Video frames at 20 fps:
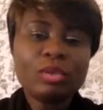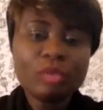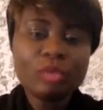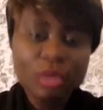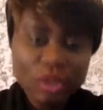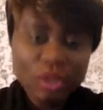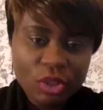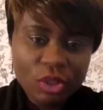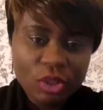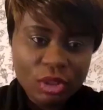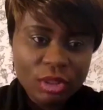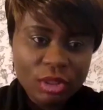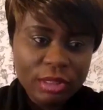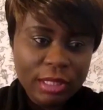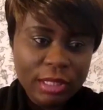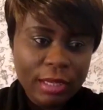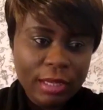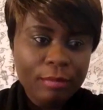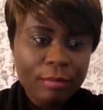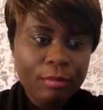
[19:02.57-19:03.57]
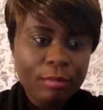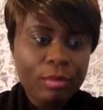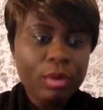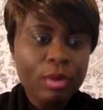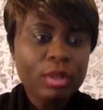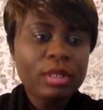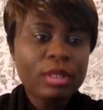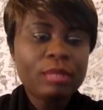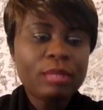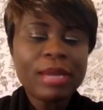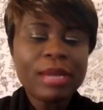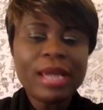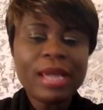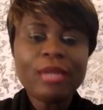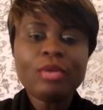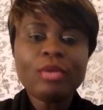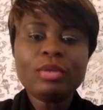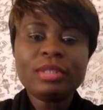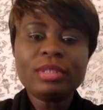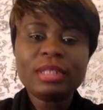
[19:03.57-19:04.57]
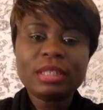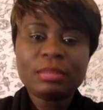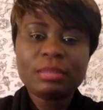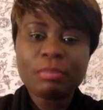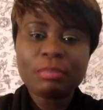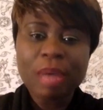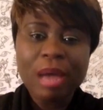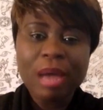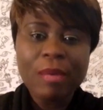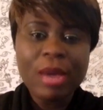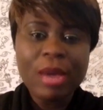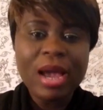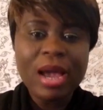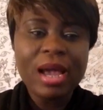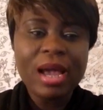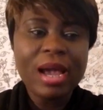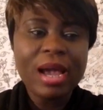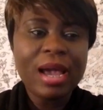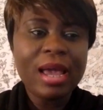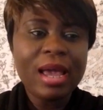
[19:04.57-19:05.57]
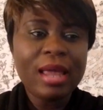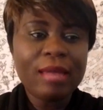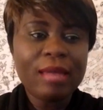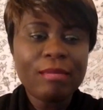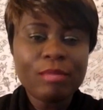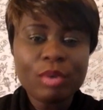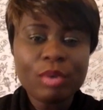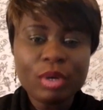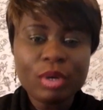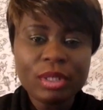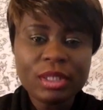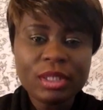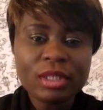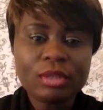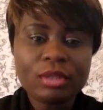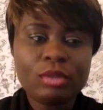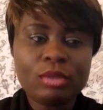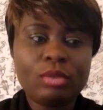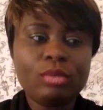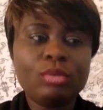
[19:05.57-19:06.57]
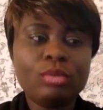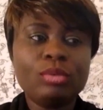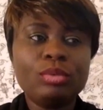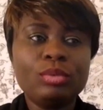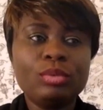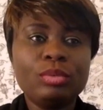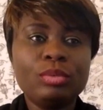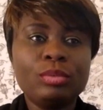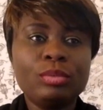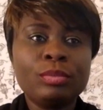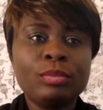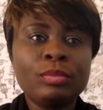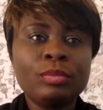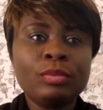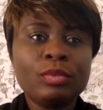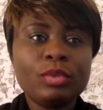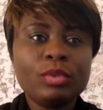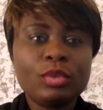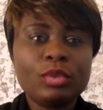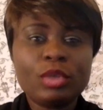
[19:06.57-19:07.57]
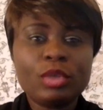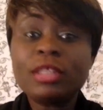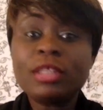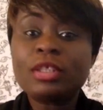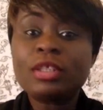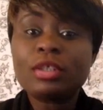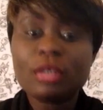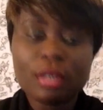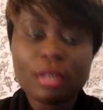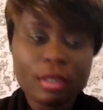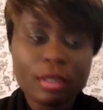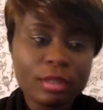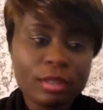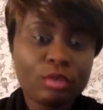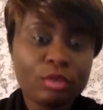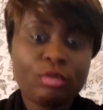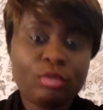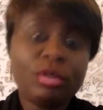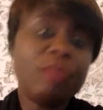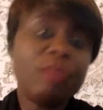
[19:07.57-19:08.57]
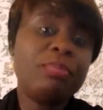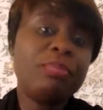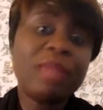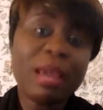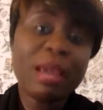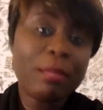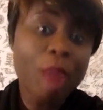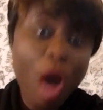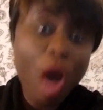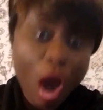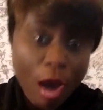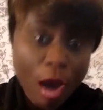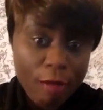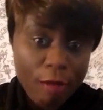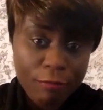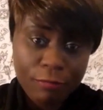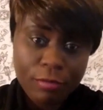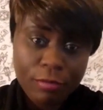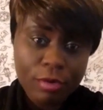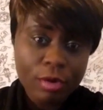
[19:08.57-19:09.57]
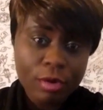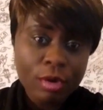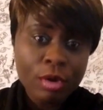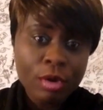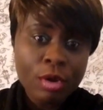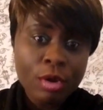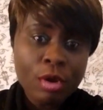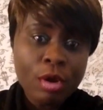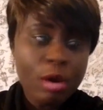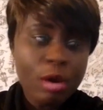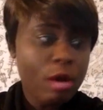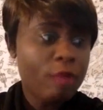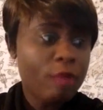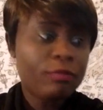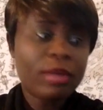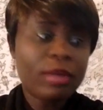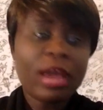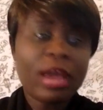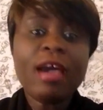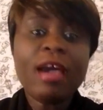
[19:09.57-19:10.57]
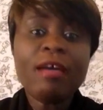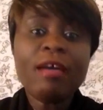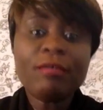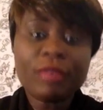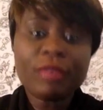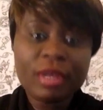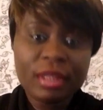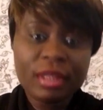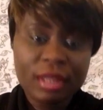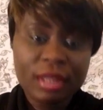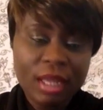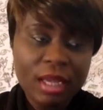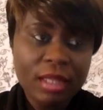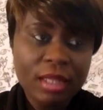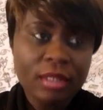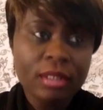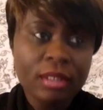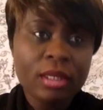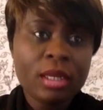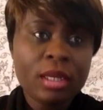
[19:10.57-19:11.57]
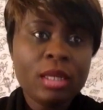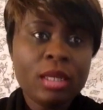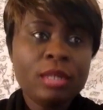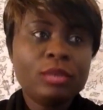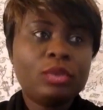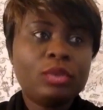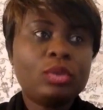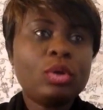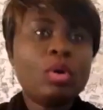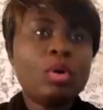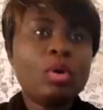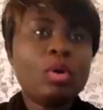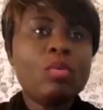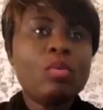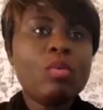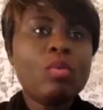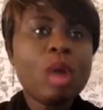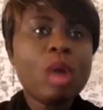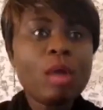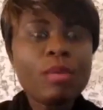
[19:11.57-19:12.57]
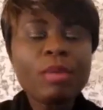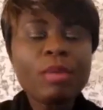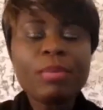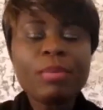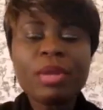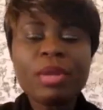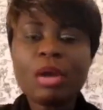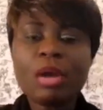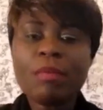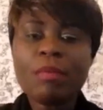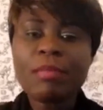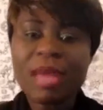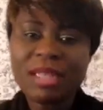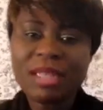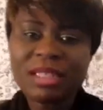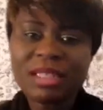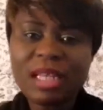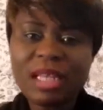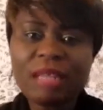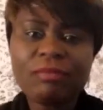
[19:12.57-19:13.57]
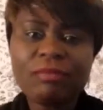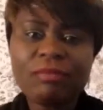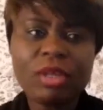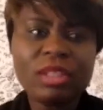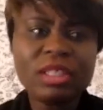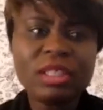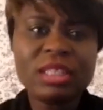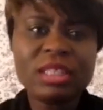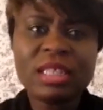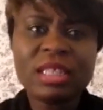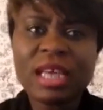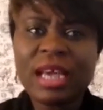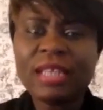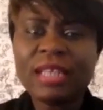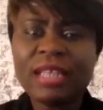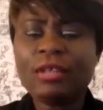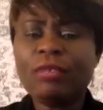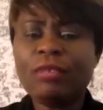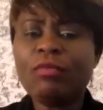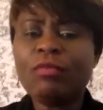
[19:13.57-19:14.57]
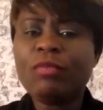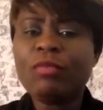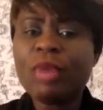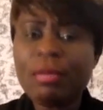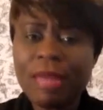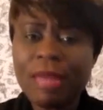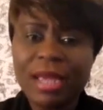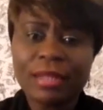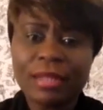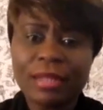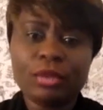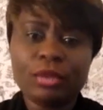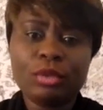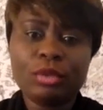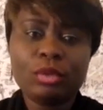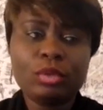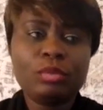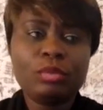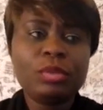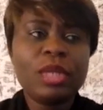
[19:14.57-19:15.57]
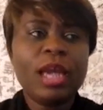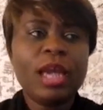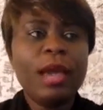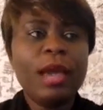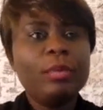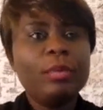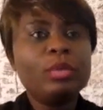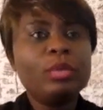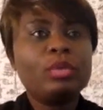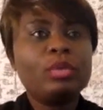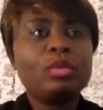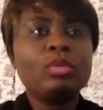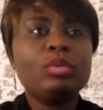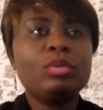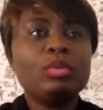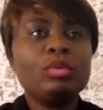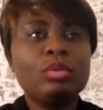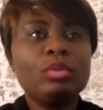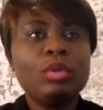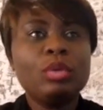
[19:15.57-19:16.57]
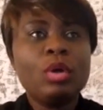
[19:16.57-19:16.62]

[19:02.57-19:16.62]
rich, but the man uses power and money to just strip them of everything. Yeah. So what will be your message for these kinds of women to be able to